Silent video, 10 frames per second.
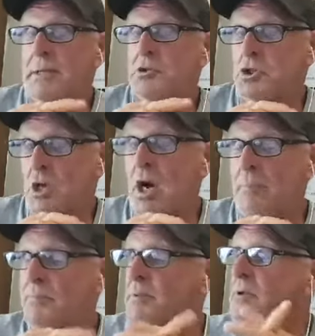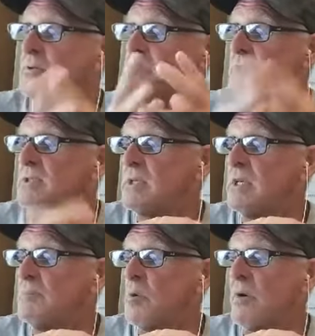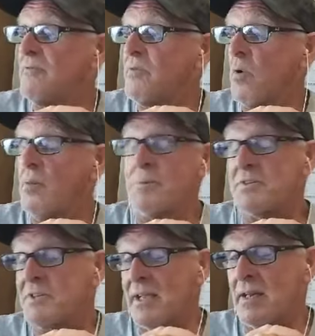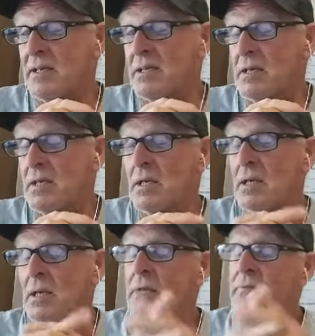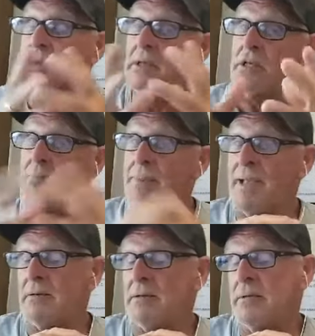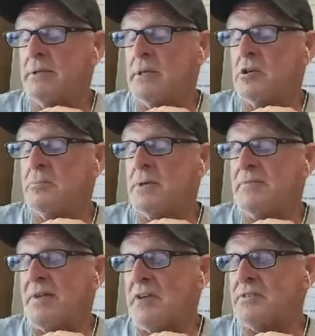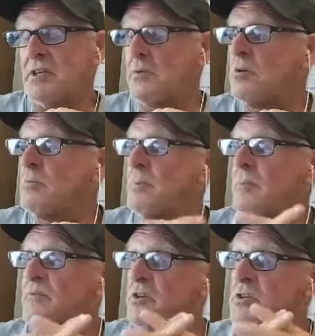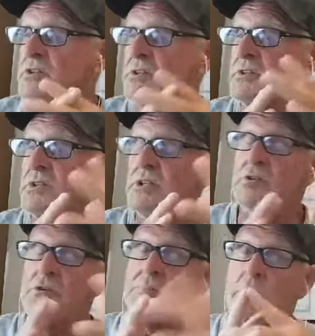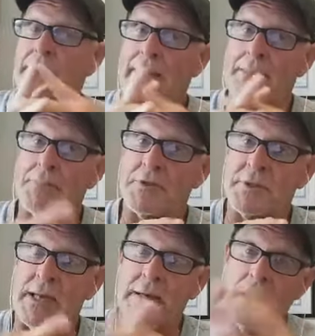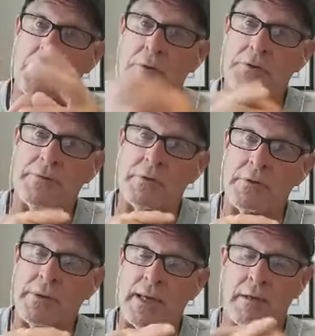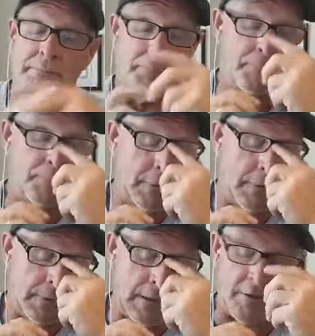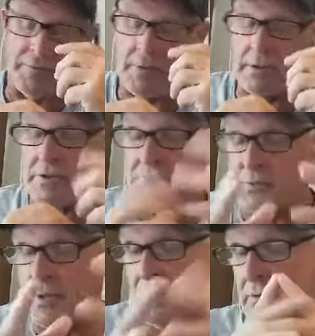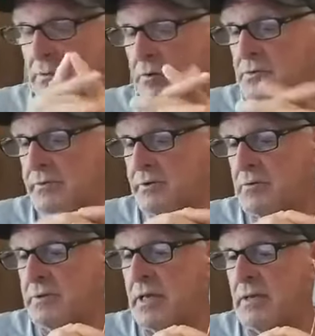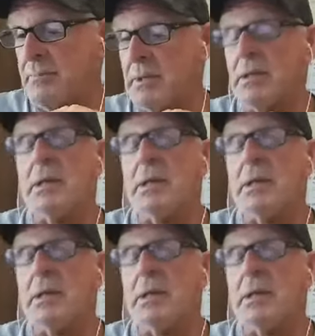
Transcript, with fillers: jump, 16.4%. in the intermittent fasting group versus the 2.8%. Now, those of you that are in the health industry, or those of you that have been